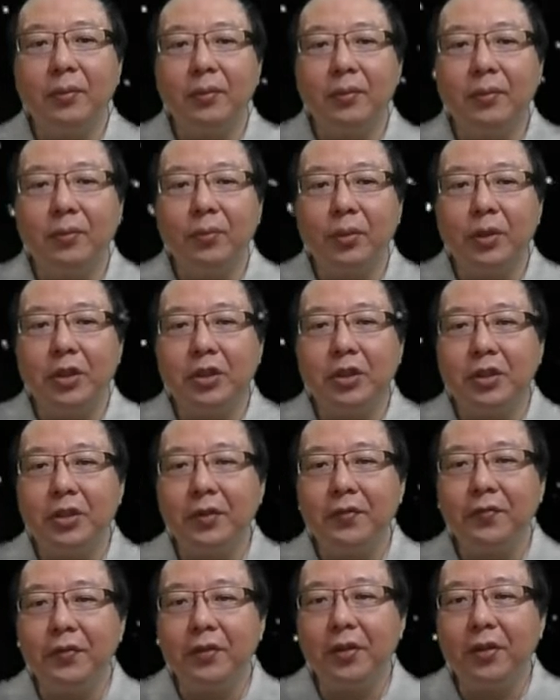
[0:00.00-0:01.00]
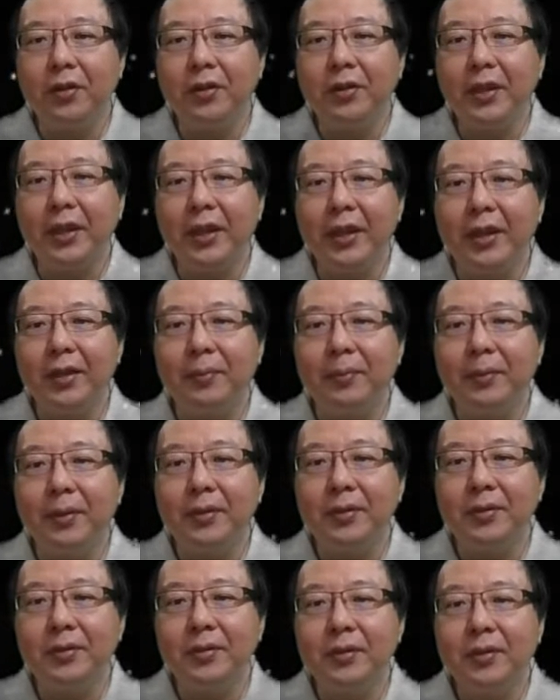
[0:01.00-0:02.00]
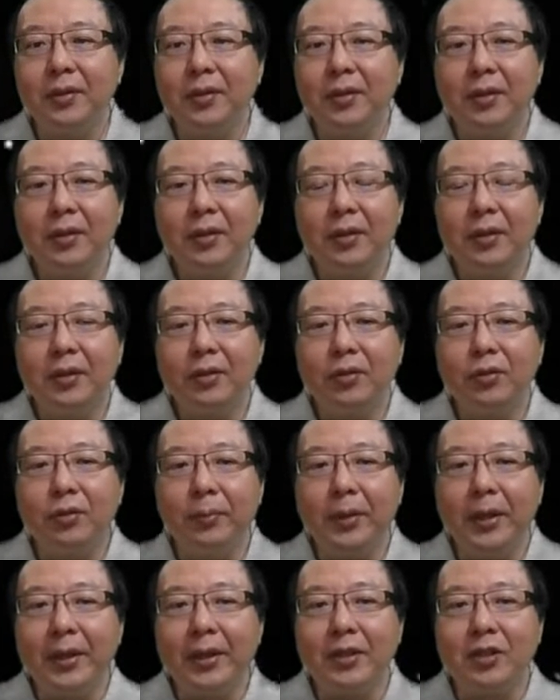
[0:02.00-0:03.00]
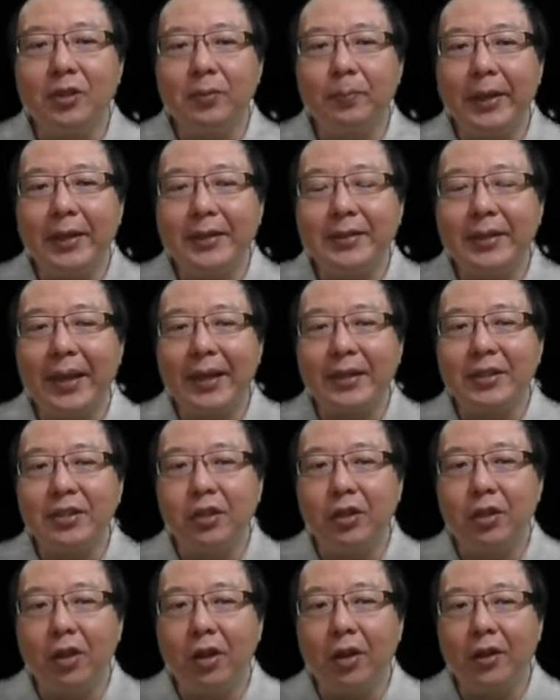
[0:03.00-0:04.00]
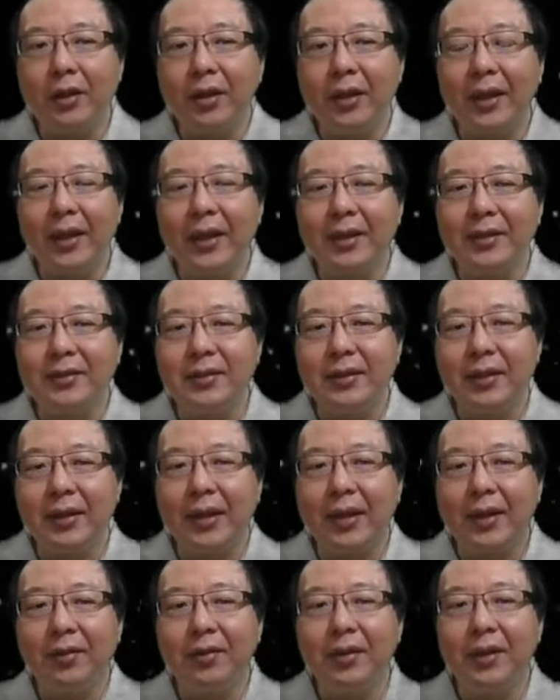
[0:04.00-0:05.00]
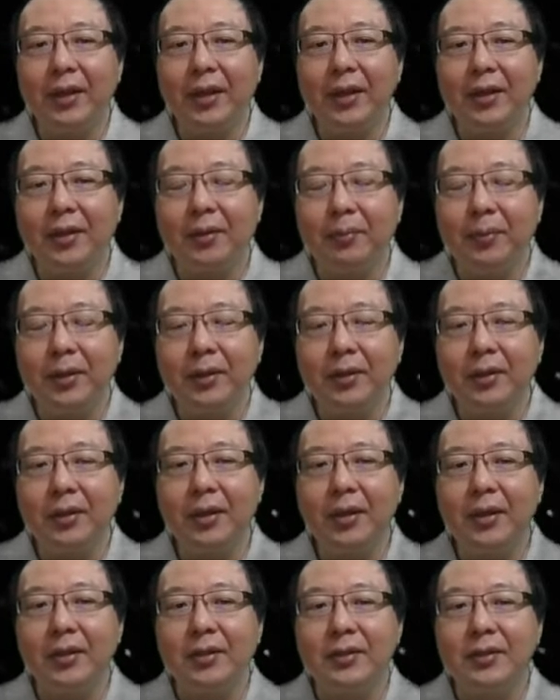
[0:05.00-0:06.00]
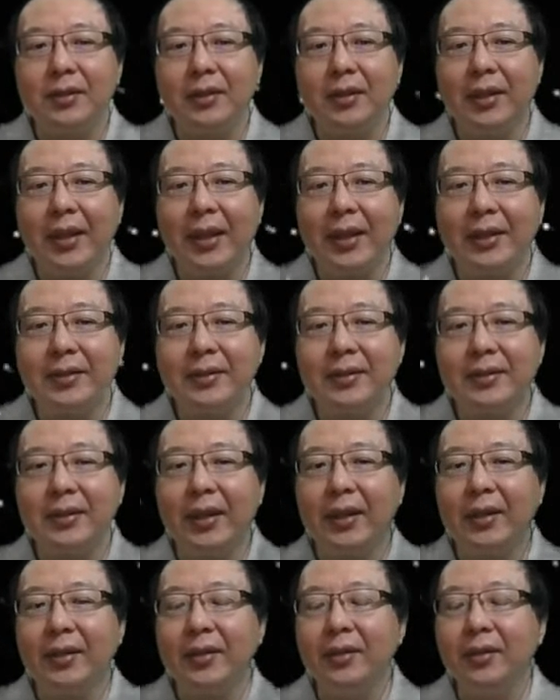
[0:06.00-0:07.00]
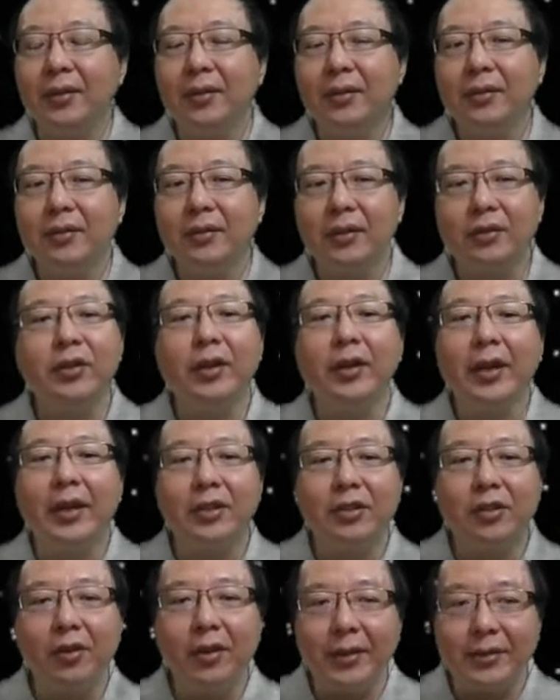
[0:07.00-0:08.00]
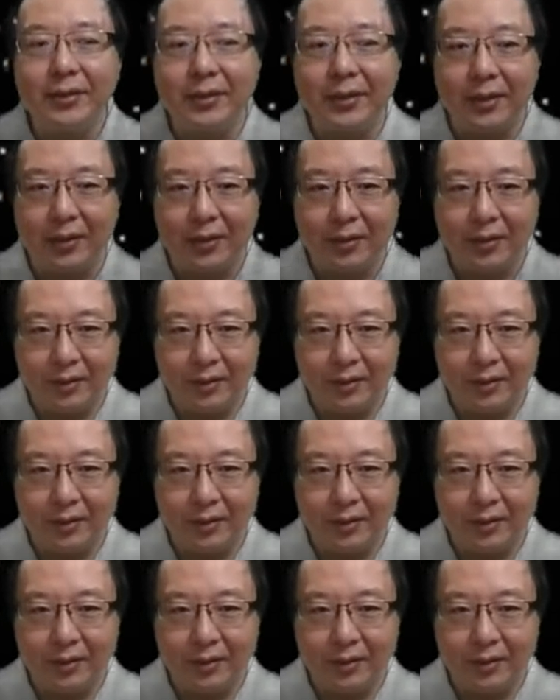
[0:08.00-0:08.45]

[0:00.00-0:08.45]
we shift all the elements to make a space as long as the current element is less than, as long as the